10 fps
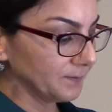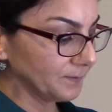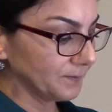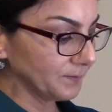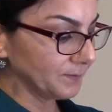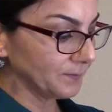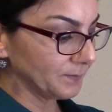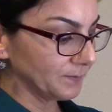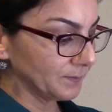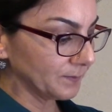
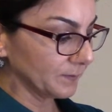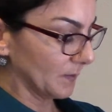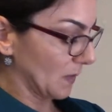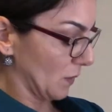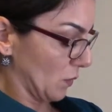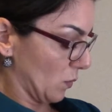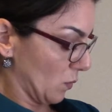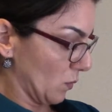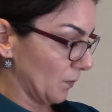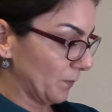
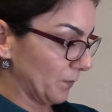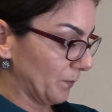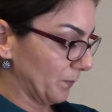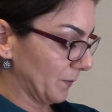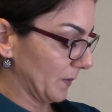(no one is talking)